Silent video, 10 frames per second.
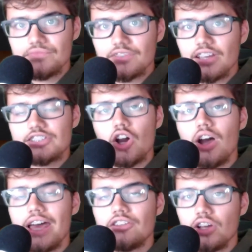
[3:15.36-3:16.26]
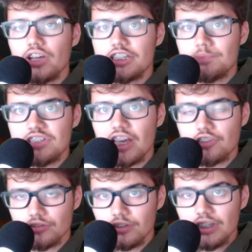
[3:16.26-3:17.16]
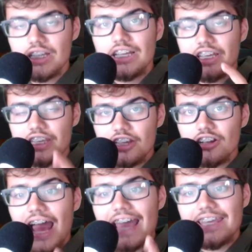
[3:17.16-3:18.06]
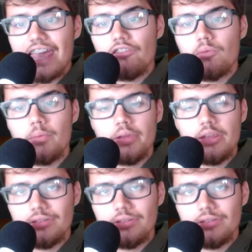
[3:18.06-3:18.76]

Let's go ahead and look at his potential. Here, I gave him a B+.